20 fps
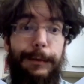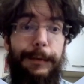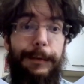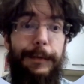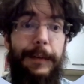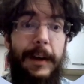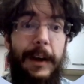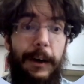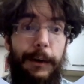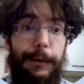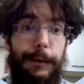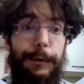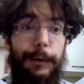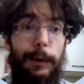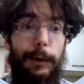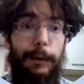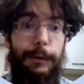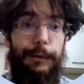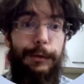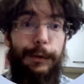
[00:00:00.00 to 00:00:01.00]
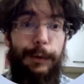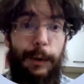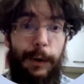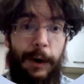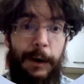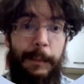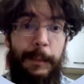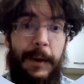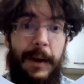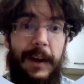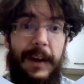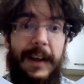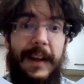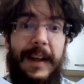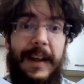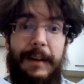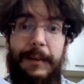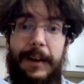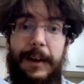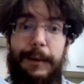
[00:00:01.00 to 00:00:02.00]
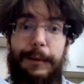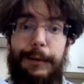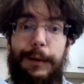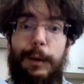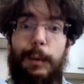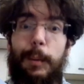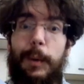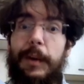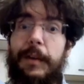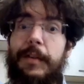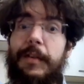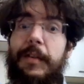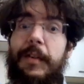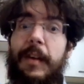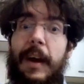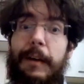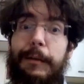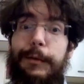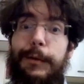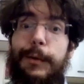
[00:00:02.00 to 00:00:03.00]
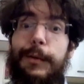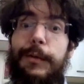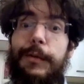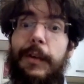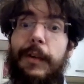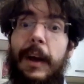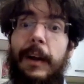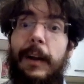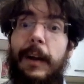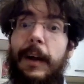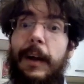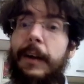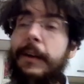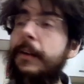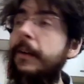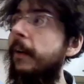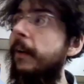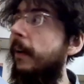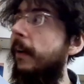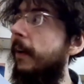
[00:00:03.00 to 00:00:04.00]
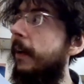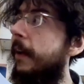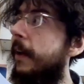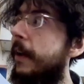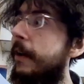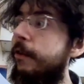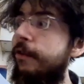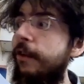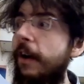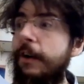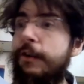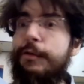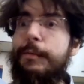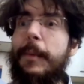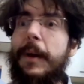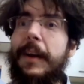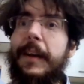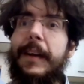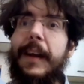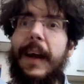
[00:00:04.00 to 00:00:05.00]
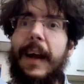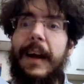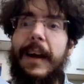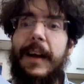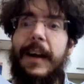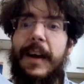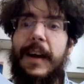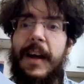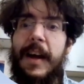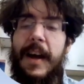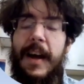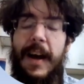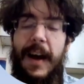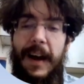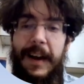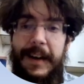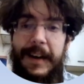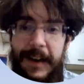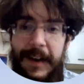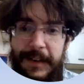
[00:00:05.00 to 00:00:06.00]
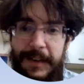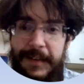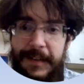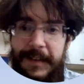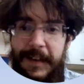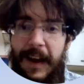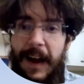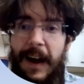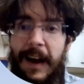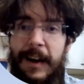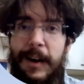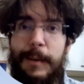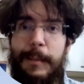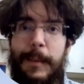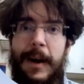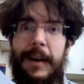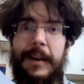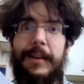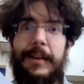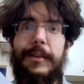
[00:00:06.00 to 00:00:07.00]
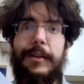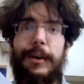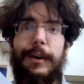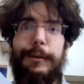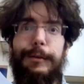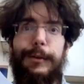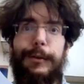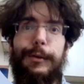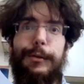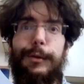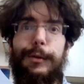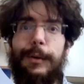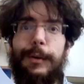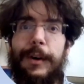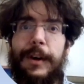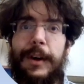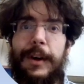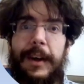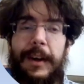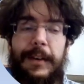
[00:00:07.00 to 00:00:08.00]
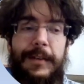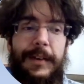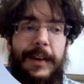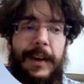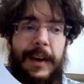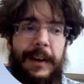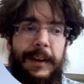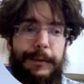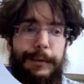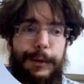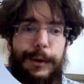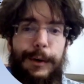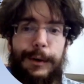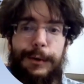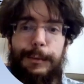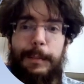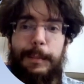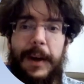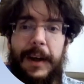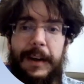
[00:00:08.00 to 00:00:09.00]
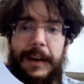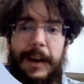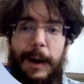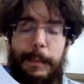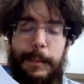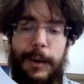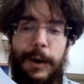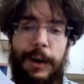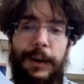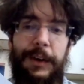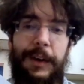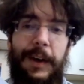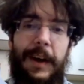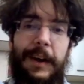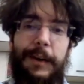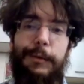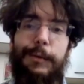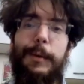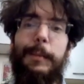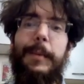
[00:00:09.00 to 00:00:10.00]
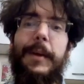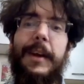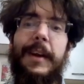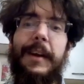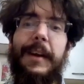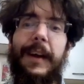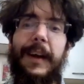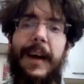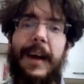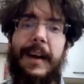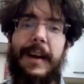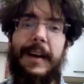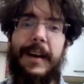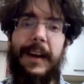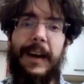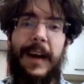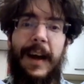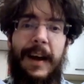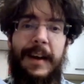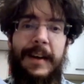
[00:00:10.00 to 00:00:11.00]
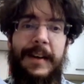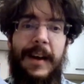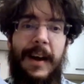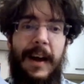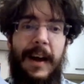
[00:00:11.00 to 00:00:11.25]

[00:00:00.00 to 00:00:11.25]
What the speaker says: fearful storm, even if he would have to sail until Judgment Day. And this element of the story is then, of course, picked up on and repeated again and again.